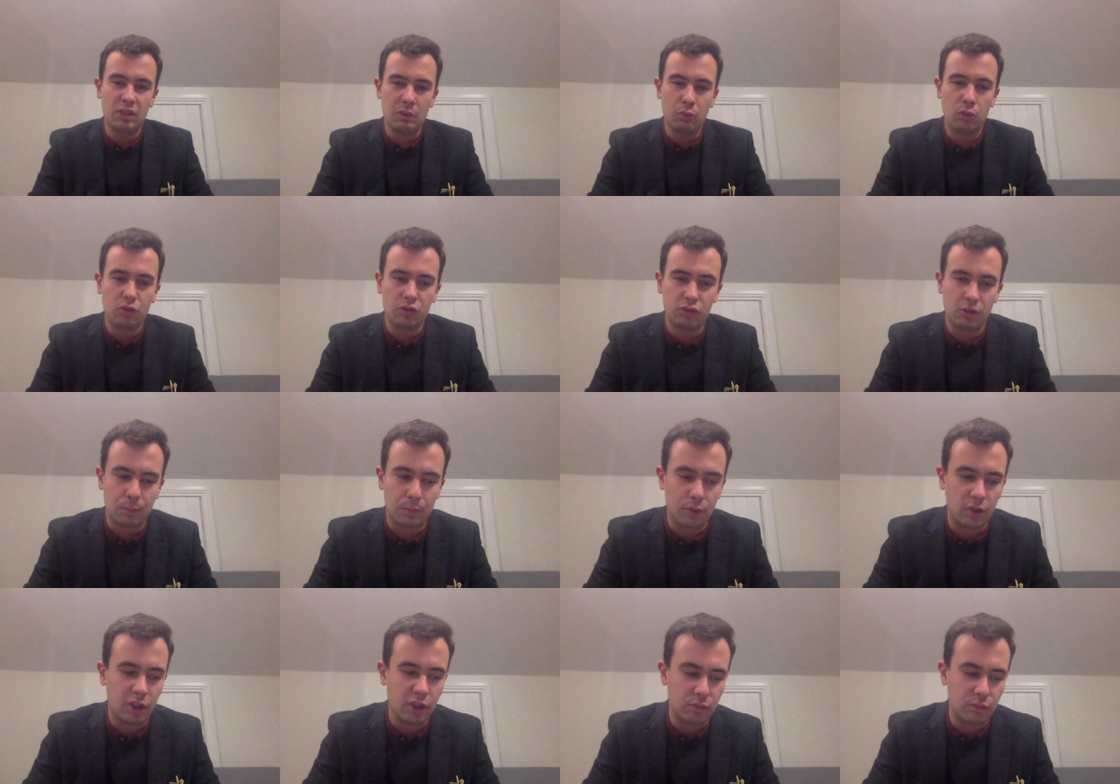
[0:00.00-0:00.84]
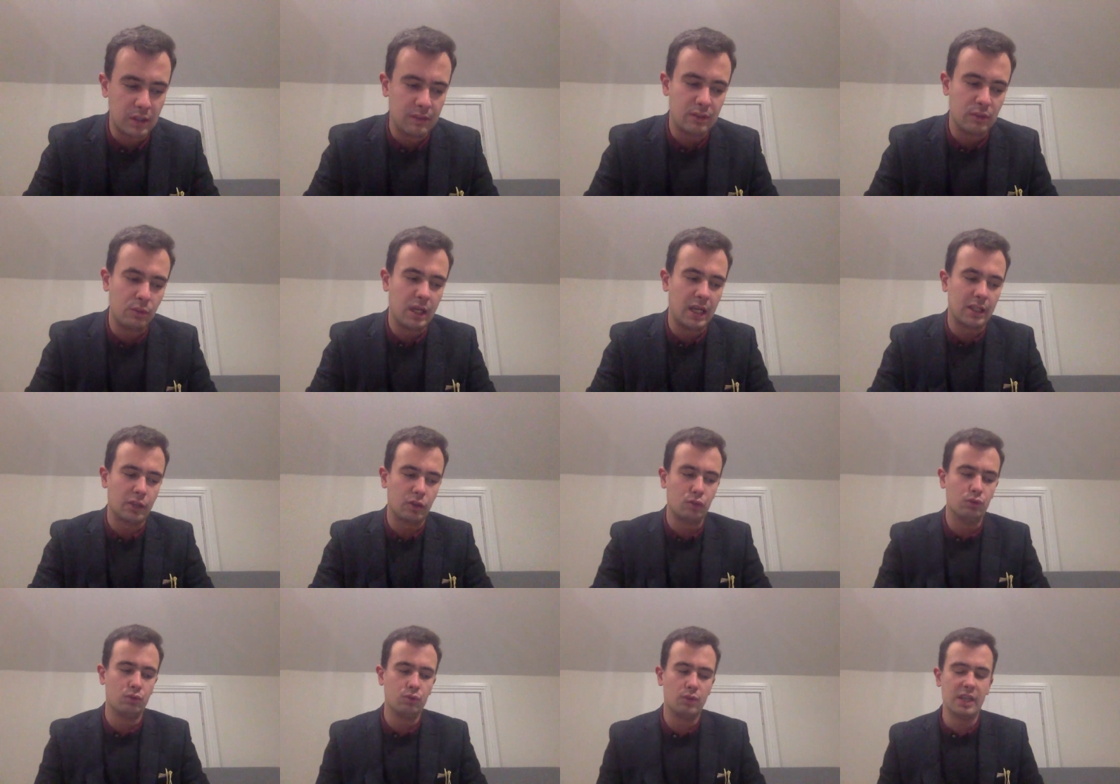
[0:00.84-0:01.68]
It wouldn't surprise me if he ran a
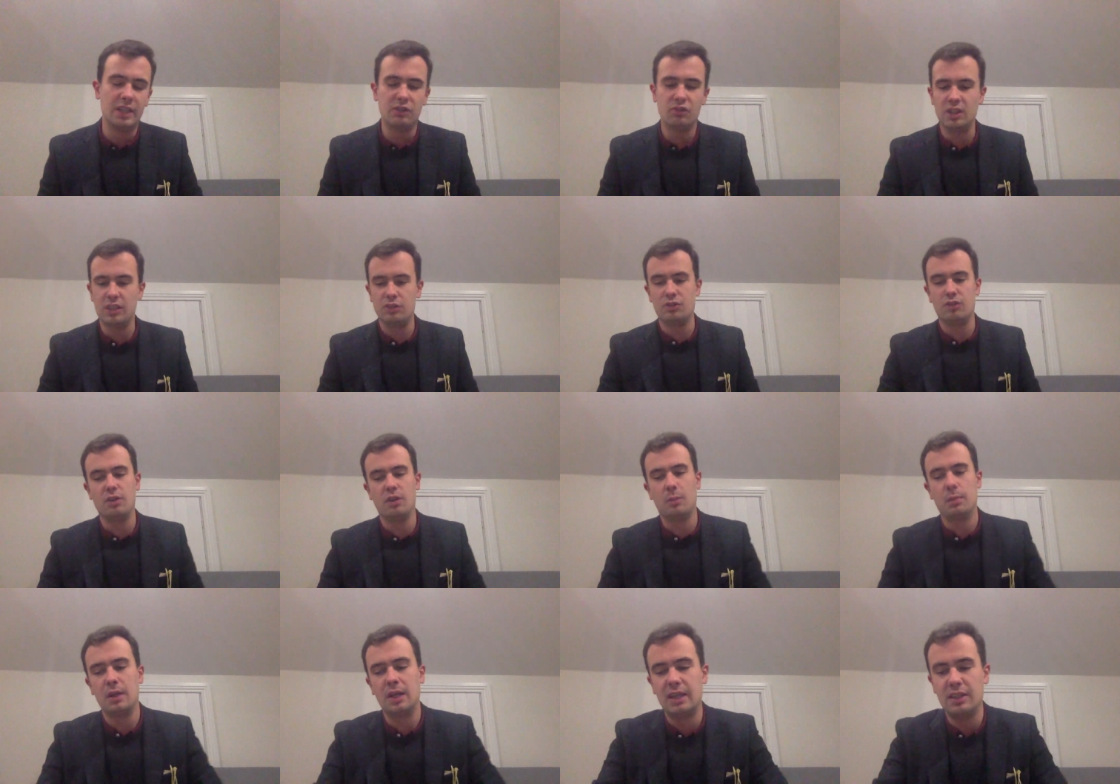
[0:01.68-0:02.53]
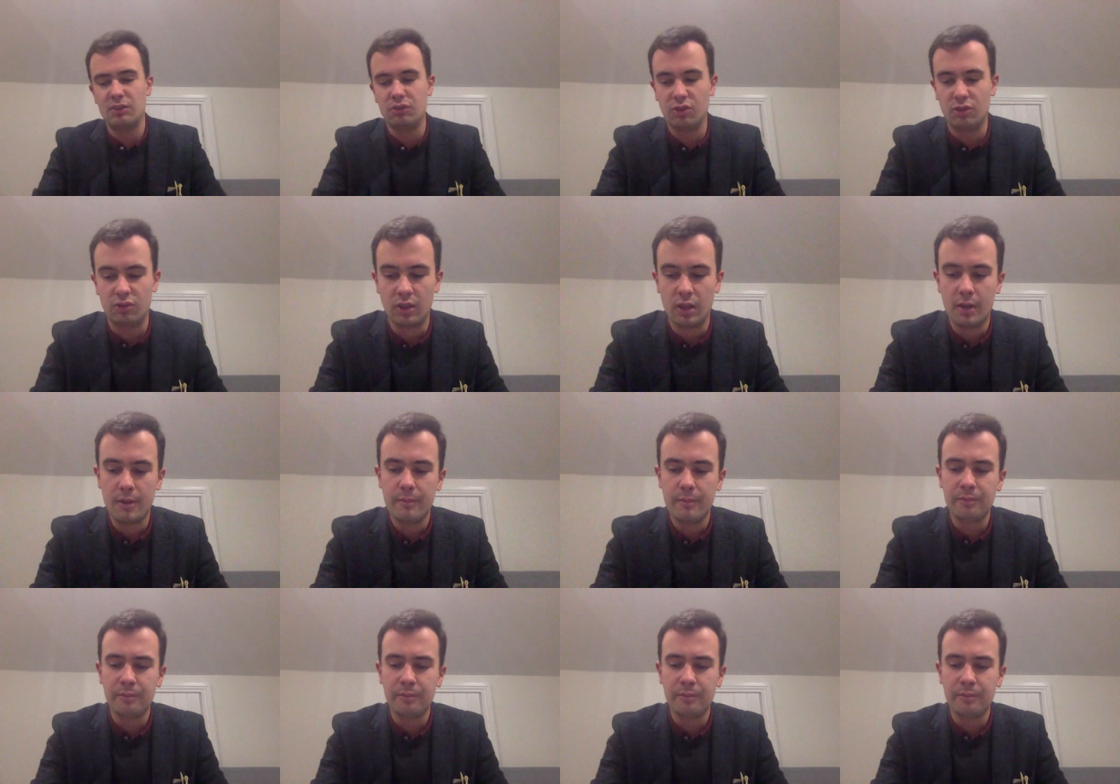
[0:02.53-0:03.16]
good race into the places.